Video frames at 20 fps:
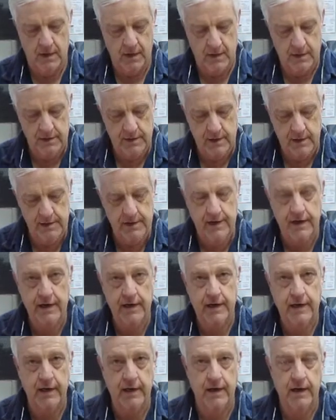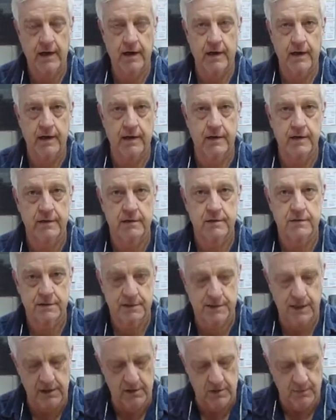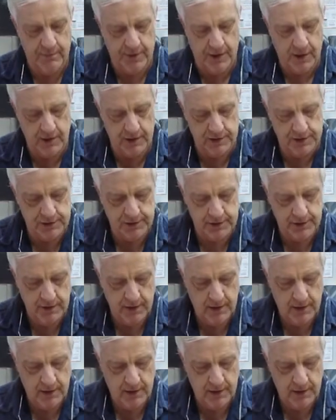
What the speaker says: then take a center punch,